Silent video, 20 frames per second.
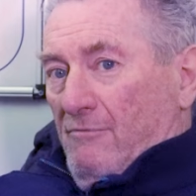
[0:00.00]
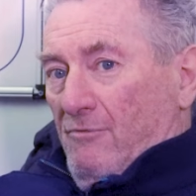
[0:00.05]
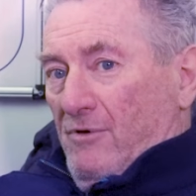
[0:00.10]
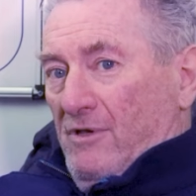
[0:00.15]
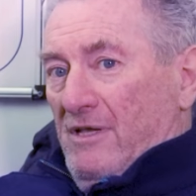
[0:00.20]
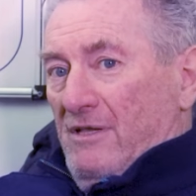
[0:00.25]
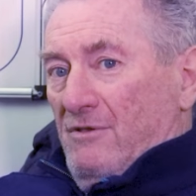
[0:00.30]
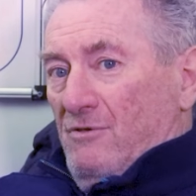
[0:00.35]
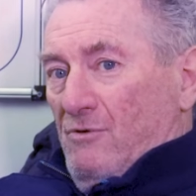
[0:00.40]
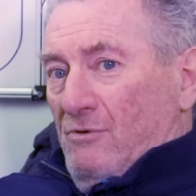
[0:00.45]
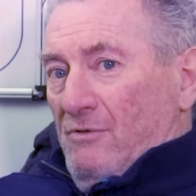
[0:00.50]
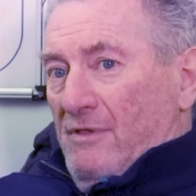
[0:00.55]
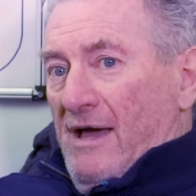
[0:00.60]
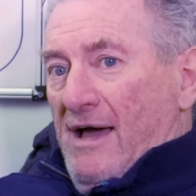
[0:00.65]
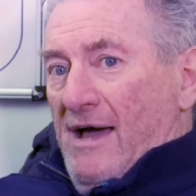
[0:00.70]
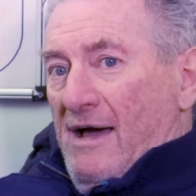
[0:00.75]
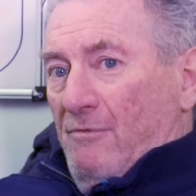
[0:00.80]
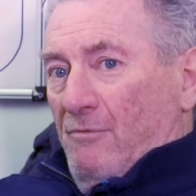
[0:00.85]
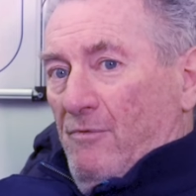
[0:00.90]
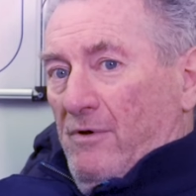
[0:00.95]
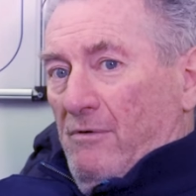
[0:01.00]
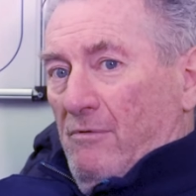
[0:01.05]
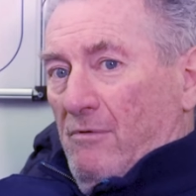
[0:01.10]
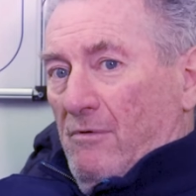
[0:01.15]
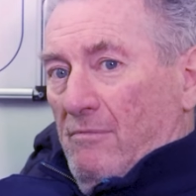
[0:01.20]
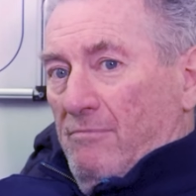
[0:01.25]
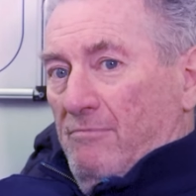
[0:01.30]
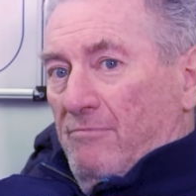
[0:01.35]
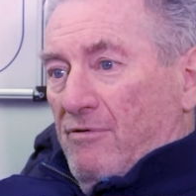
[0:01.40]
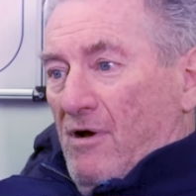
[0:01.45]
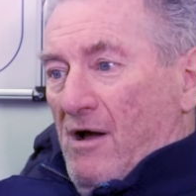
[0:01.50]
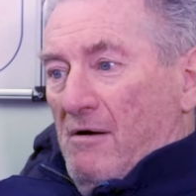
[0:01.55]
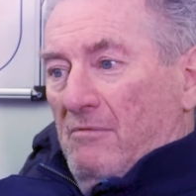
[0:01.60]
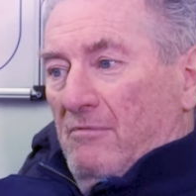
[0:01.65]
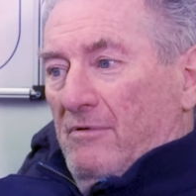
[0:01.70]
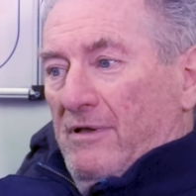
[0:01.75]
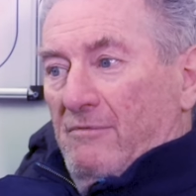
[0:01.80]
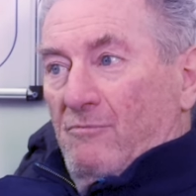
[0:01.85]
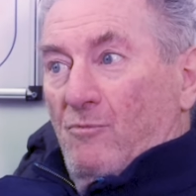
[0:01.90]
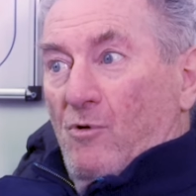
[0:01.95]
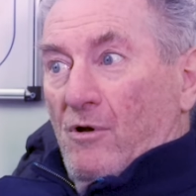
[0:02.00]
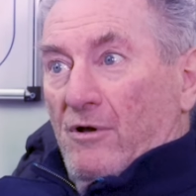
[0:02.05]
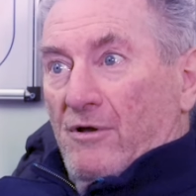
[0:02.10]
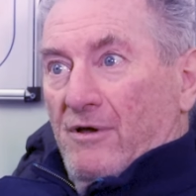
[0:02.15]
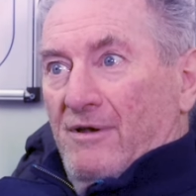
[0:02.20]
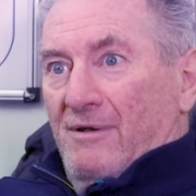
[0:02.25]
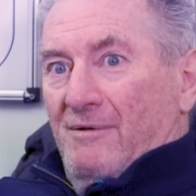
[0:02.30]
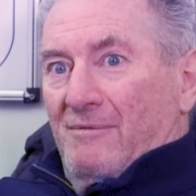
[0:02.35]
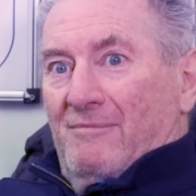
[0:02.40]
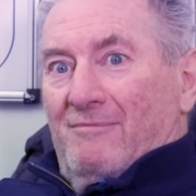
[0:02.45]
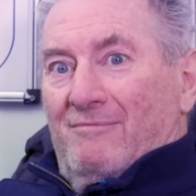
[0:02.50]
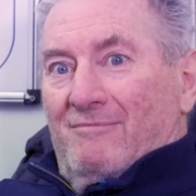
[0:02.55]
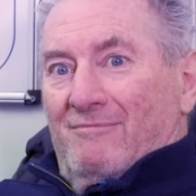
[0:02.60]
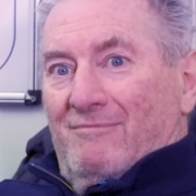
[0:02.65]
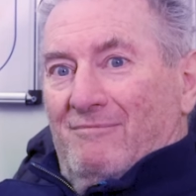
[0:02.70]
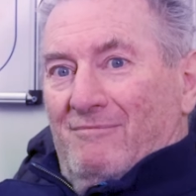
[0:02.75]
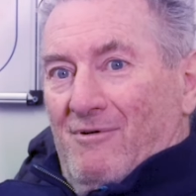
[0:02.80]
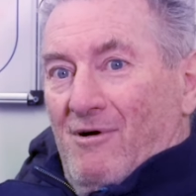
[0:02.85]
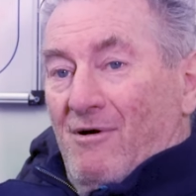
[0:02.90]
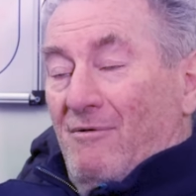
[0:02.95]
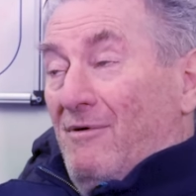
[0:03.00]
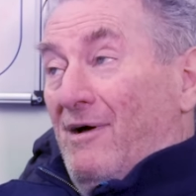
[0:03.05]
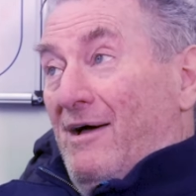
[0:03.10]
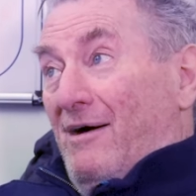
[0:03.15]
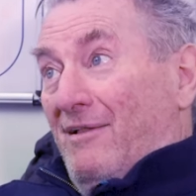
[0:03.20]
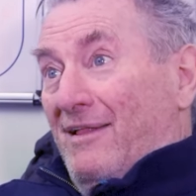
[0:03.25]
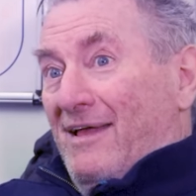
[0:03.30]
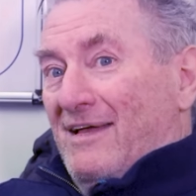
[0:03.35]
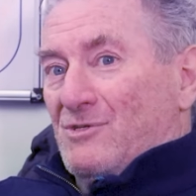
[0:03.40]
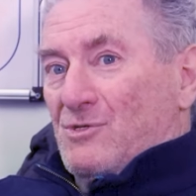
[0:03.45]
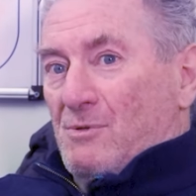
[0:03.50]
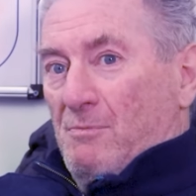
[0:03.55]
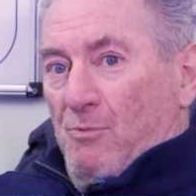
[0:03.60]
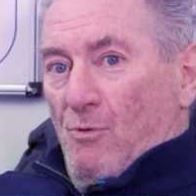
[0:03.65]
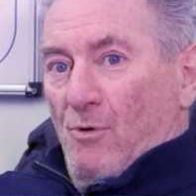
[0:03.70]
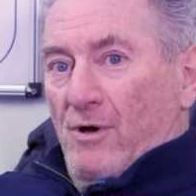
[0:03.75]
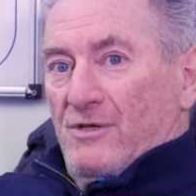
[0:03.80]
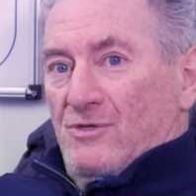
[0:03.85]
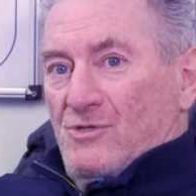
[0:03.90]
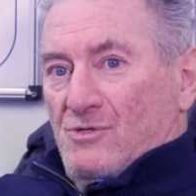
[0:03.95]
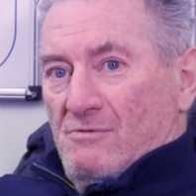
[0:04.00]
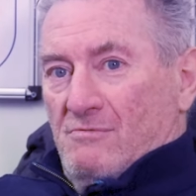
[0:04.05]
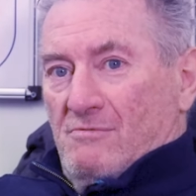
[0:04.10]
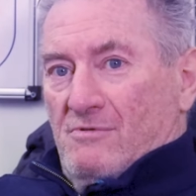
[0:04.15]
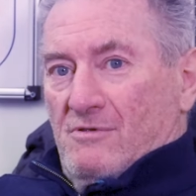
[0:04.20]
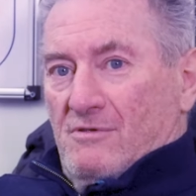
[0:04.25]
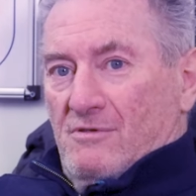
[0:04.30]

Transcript: We didn't do that, we were probably weren't gonna, well, as the points